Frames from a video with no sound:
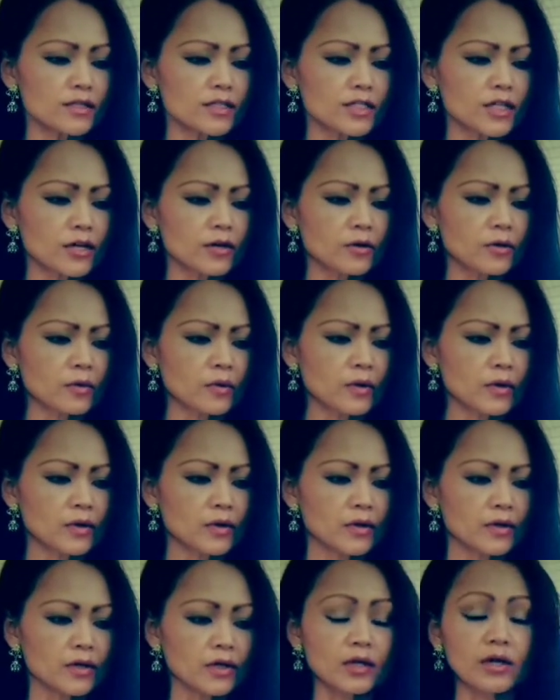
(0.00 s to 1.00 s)
so,
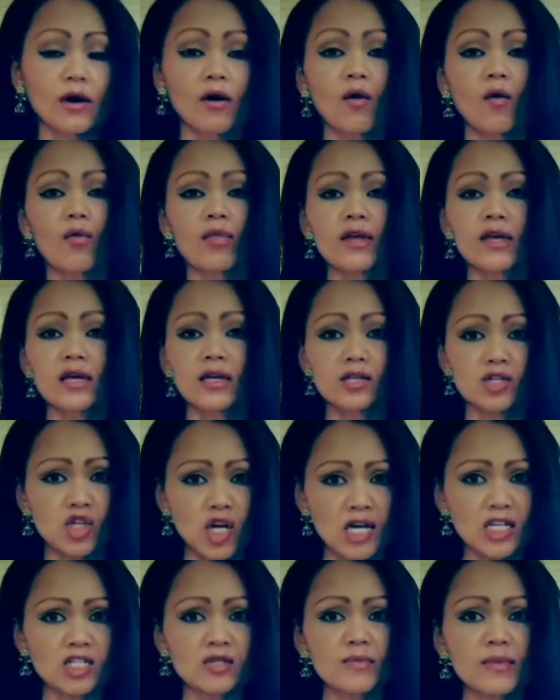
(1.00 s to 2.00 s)
you know, the
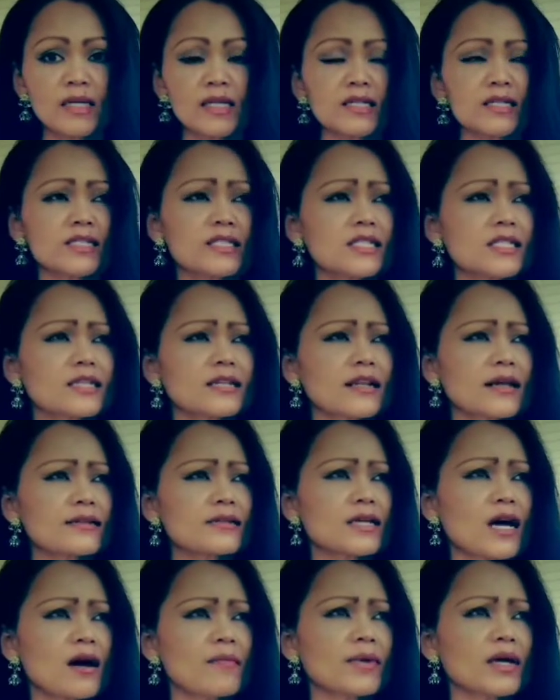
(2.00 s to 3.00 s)
judgment
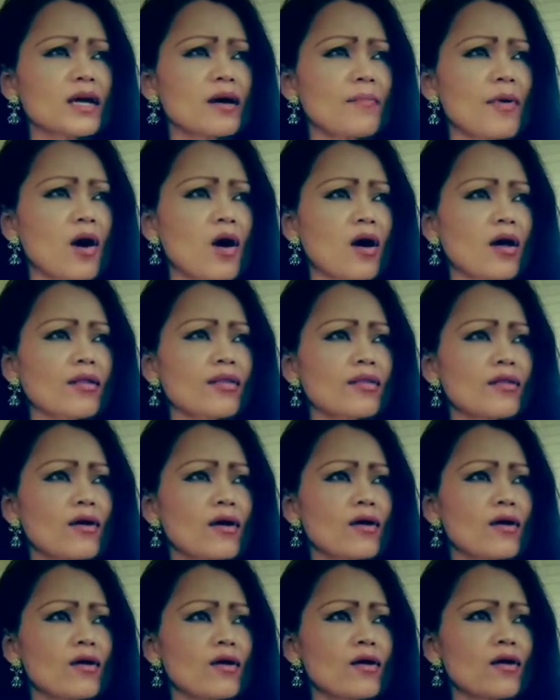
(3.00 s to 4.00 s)
that's coming upon
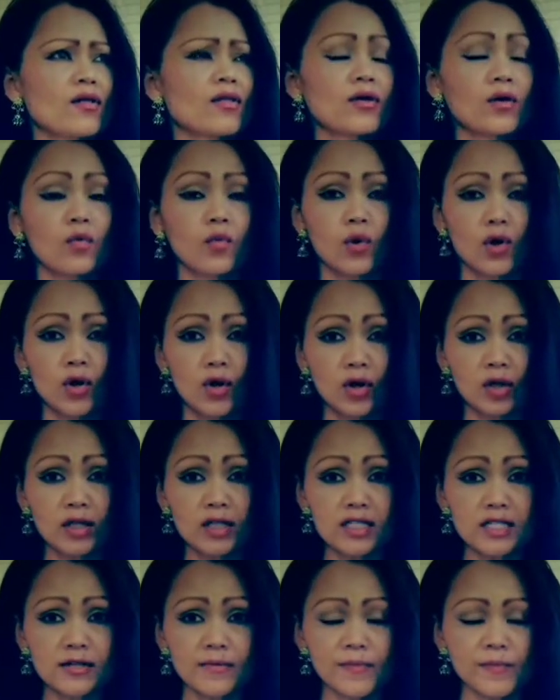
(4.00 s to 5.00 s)
the
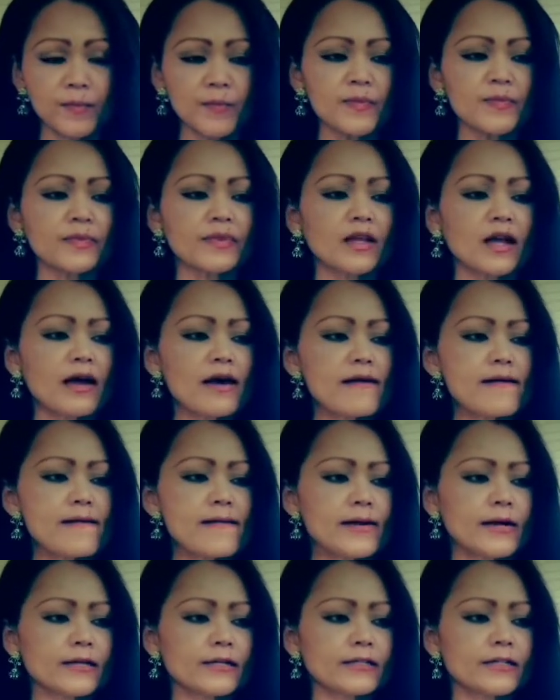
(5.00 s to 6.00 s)
world
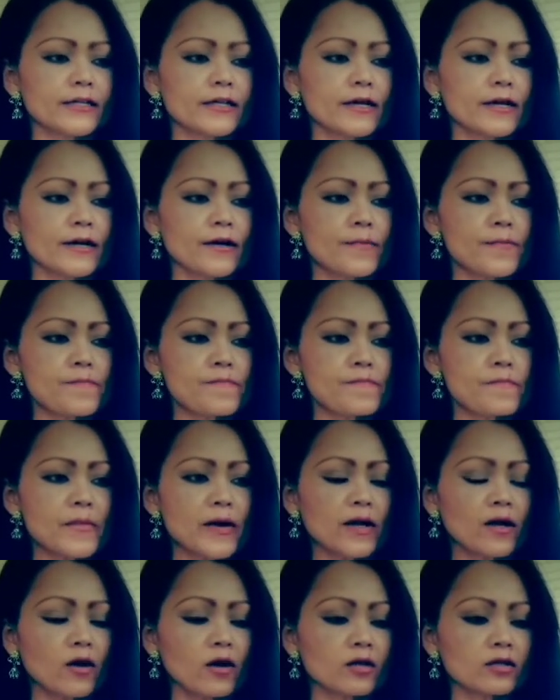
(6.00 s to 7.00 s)
and uh,
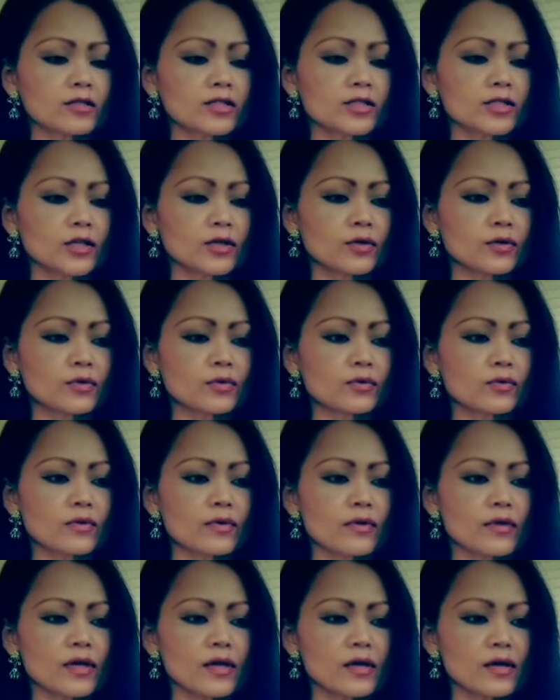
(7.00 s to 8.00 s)
and also
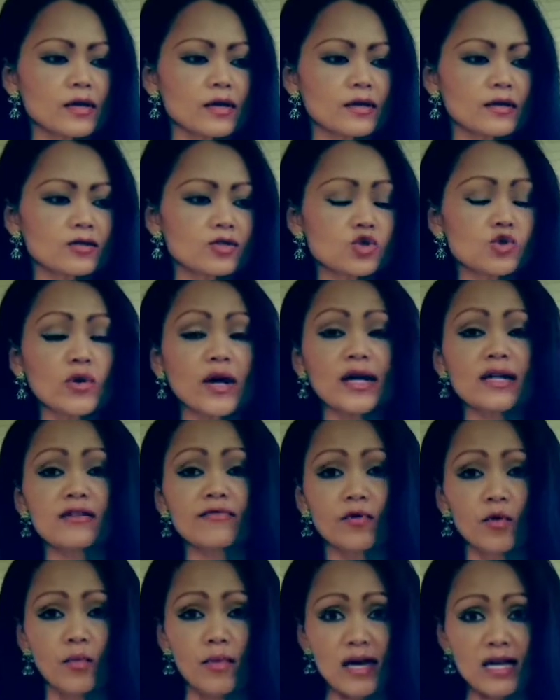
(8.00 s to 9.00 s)
the
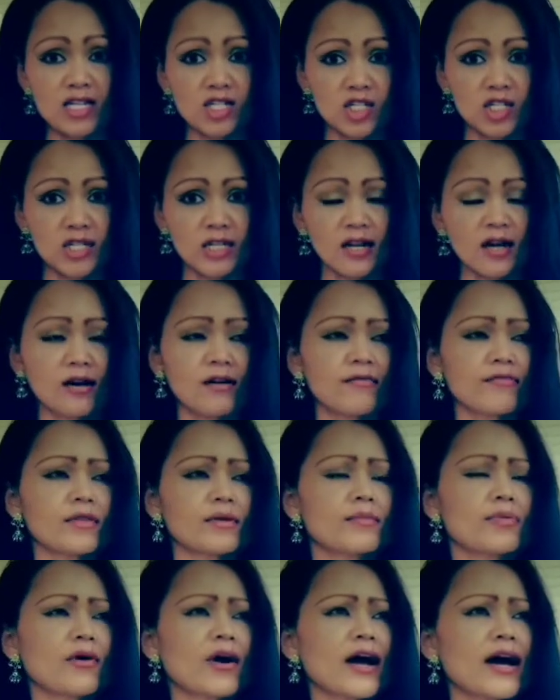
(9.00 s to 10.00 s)
transformation of
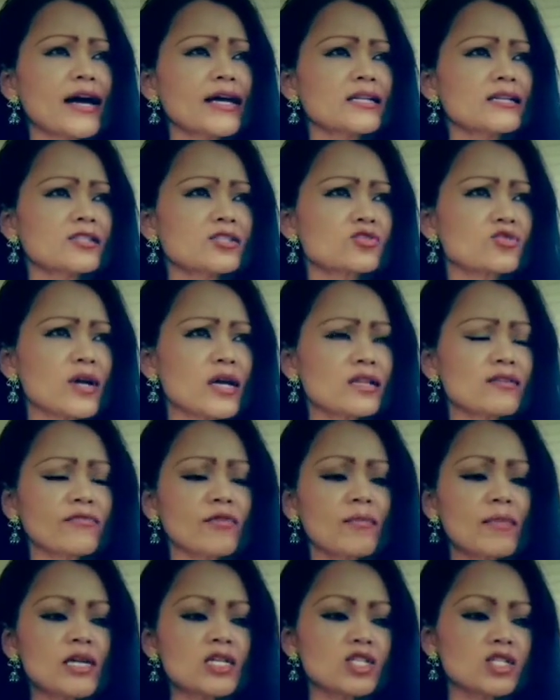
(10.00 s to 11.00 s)
the bride, the
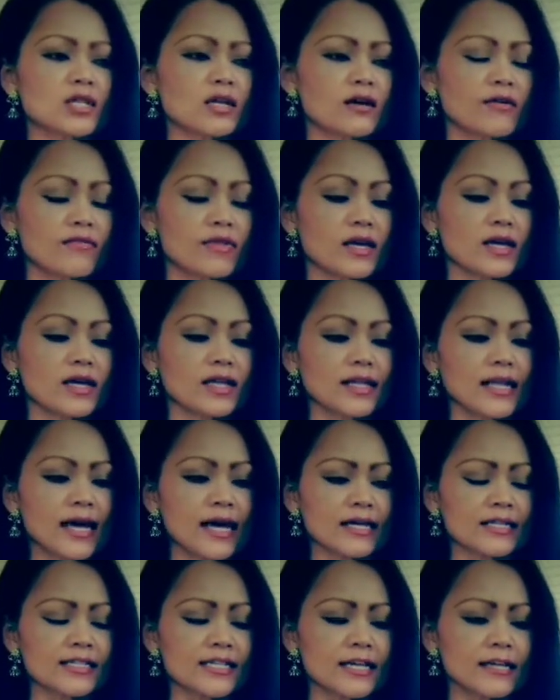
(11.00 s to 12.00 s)
transformation of the
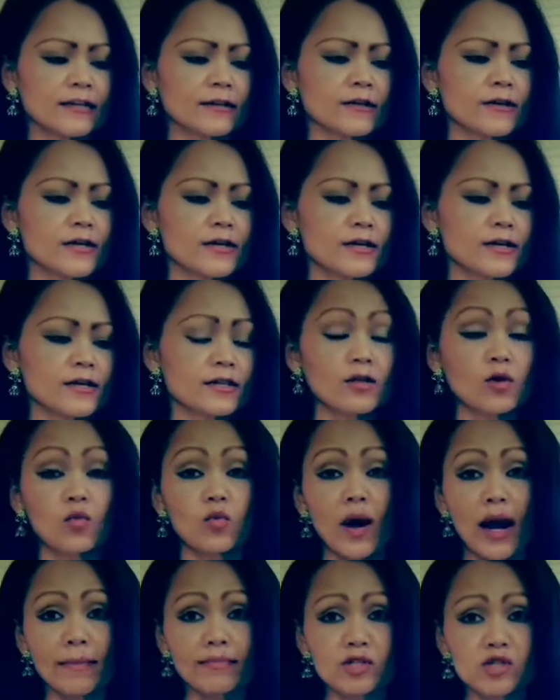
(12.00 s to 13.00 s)
elect, and the
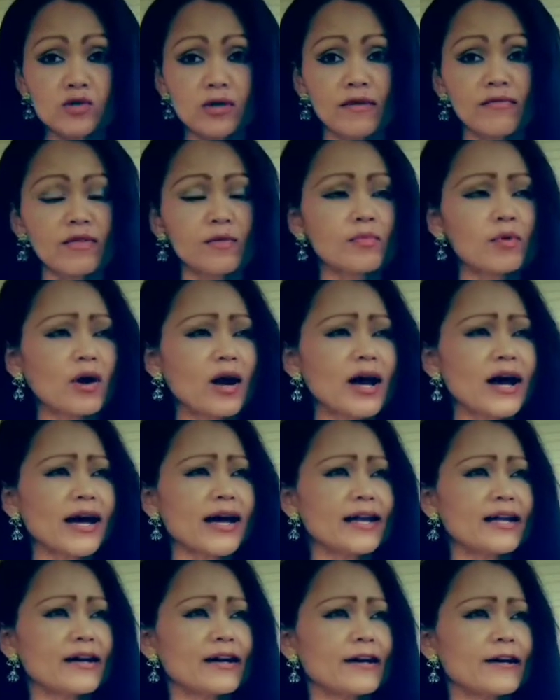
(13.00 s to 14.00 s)
rapture of the
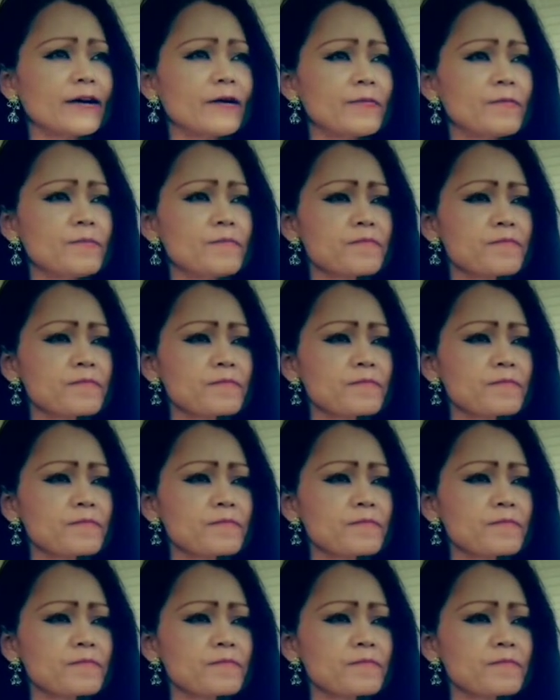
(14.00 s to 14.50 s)
bride, um,